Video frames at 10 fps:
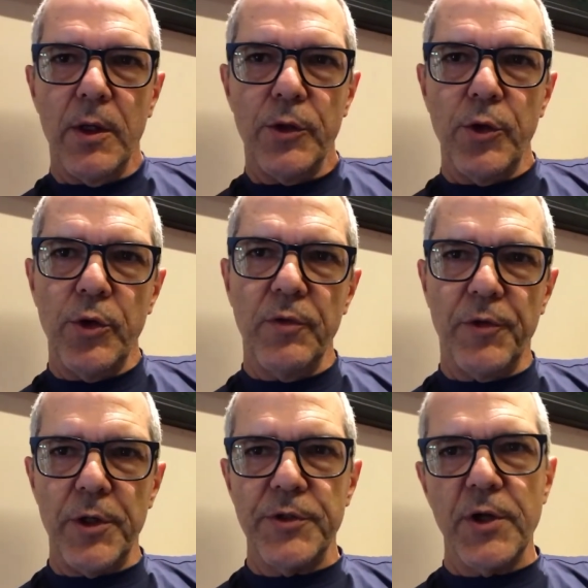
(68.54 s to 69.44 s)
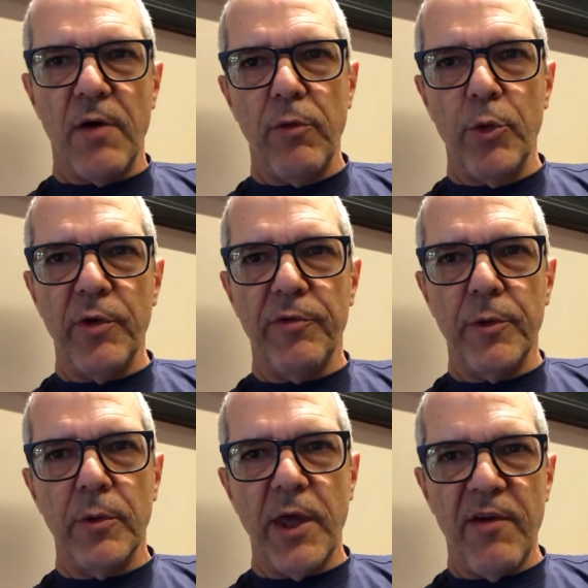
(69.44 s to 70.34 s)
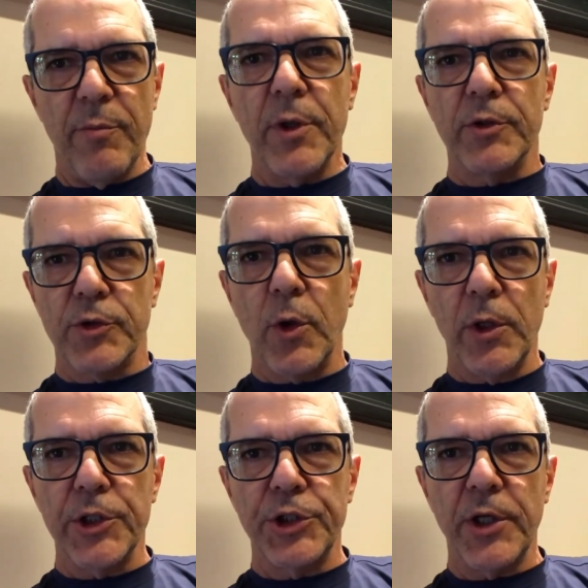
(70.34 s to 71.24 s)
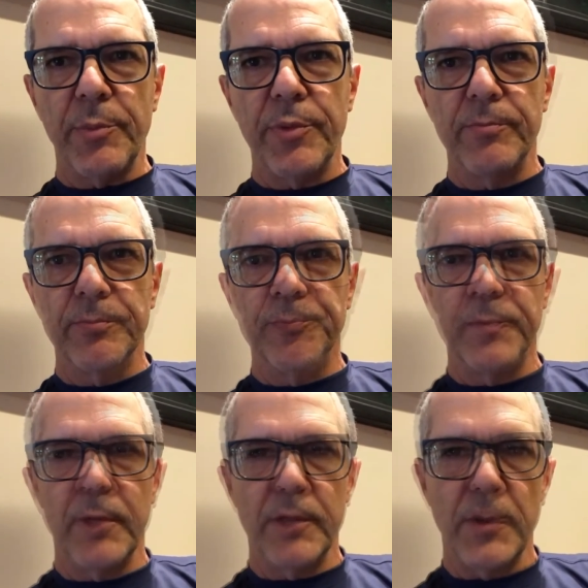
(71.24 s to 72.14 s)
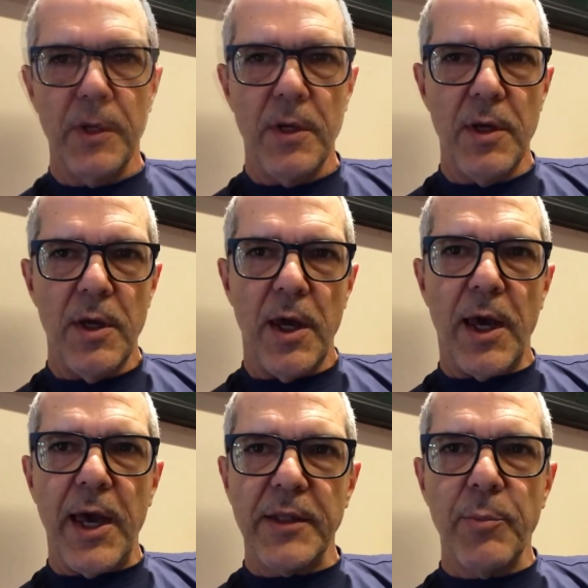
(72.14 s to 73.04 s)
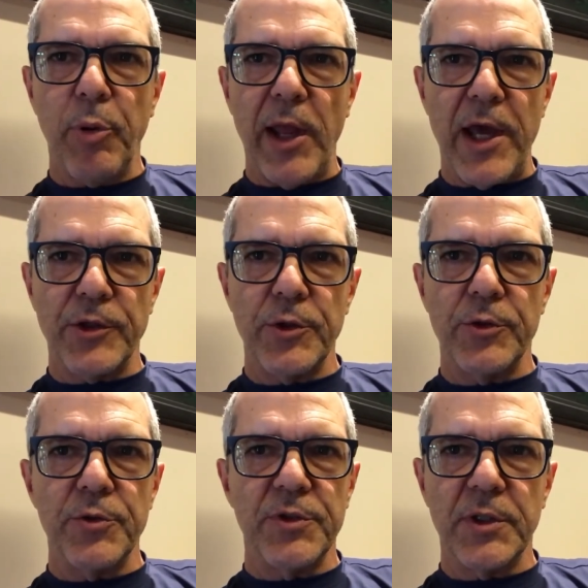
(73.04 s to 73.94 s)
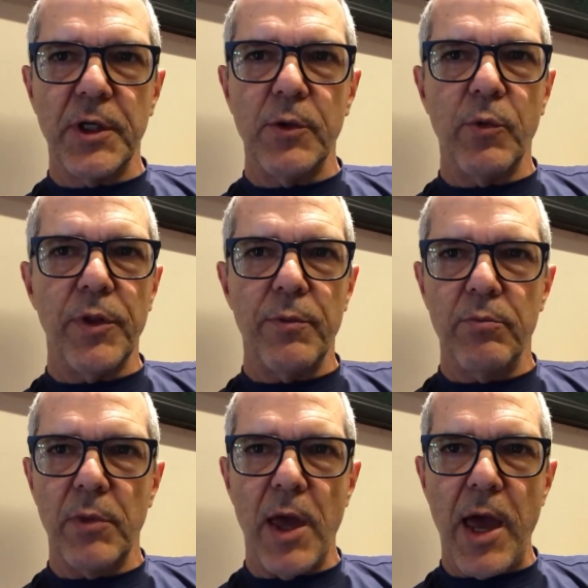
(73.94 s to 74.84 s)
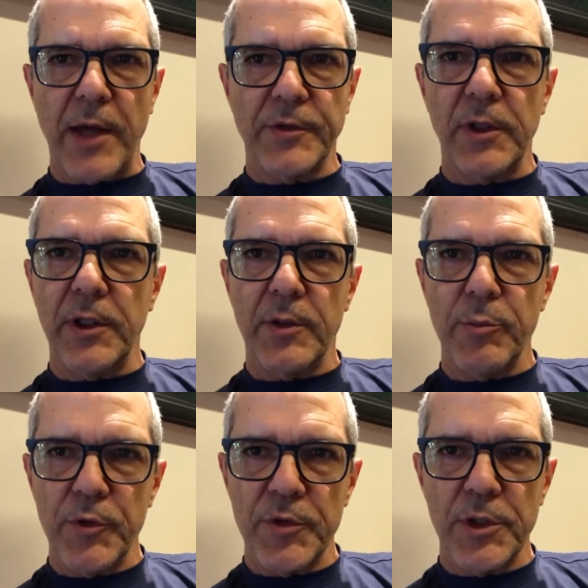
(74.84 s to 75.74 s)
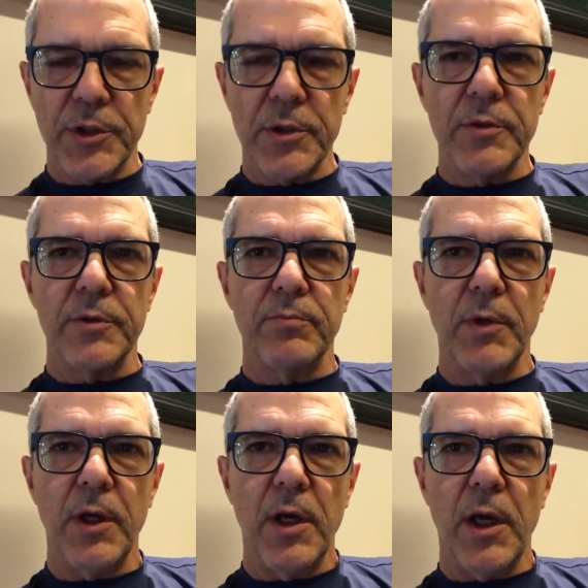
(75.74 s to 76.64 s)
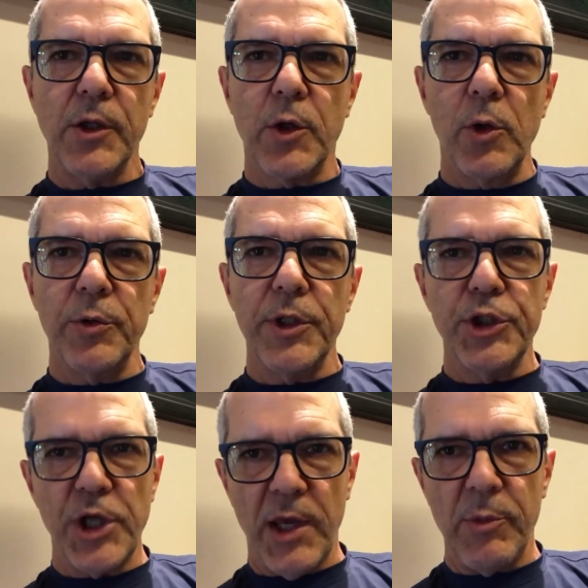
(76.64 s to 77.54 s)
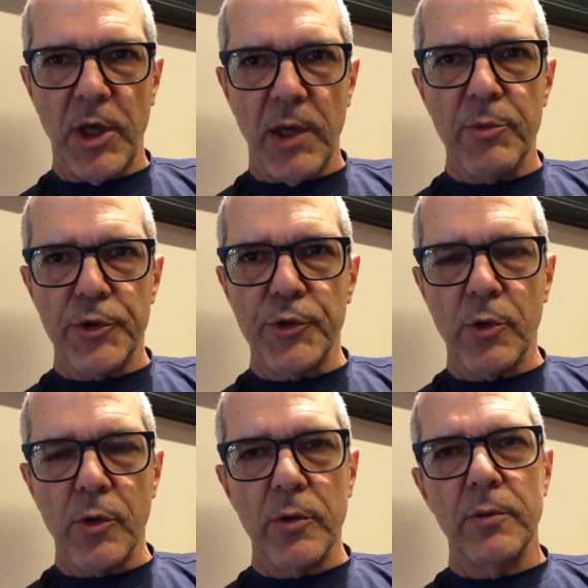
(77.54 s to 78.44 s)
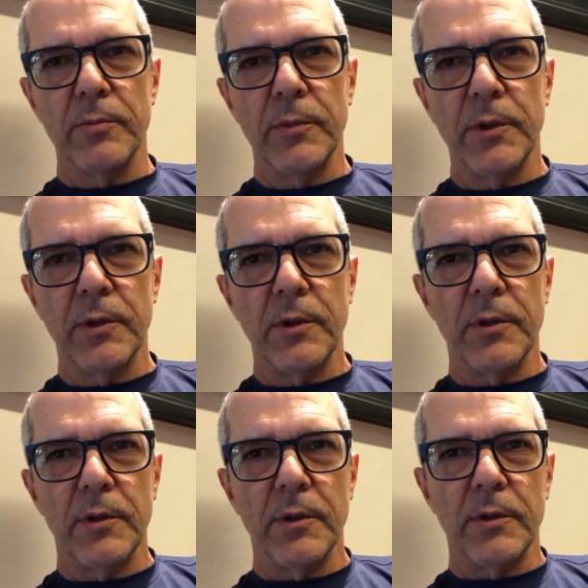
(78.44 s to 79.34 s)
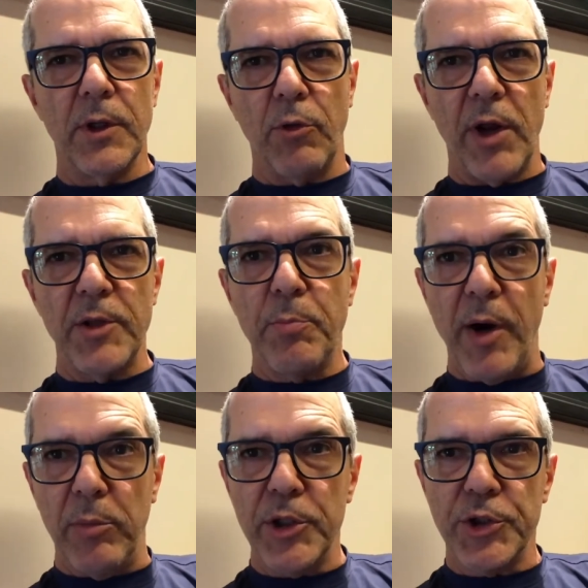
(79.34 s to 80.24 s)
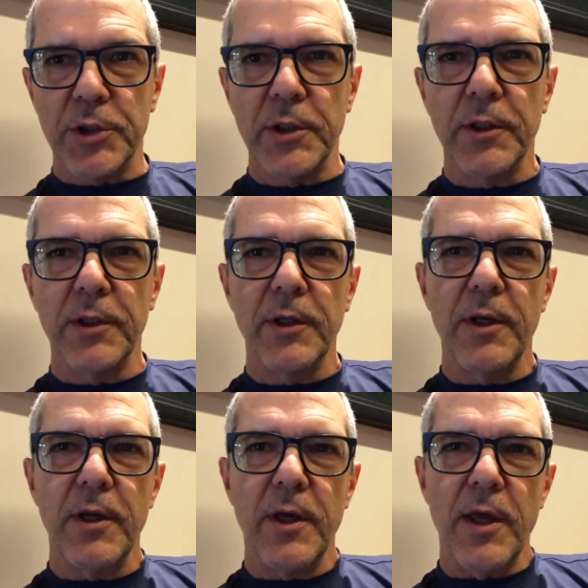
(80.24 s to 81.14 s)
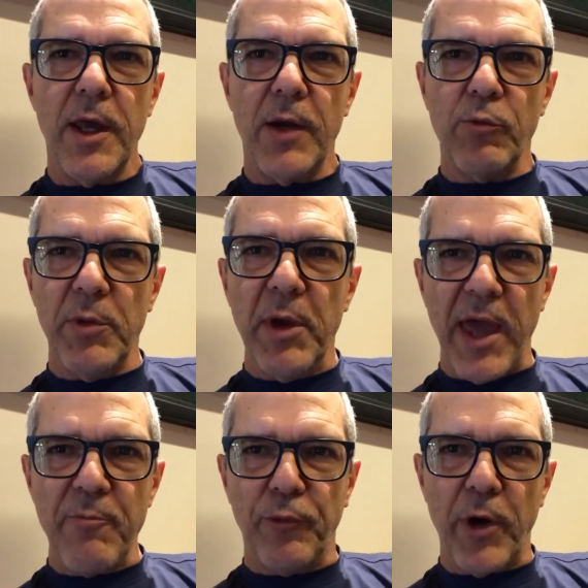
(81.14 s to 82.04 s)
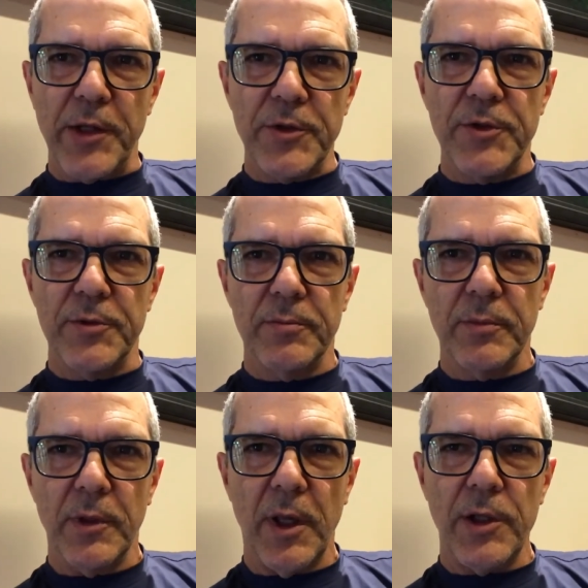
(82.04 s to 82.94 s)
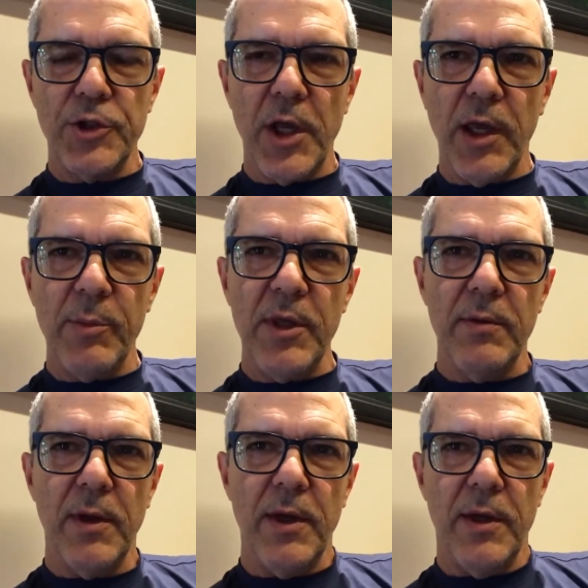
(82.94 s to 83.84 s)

The University of Louisville gave me a scholarship. I had the pleasure to study with excellent musicians, including Jamie Abersold, the great publisher. And we became friends, and Jamie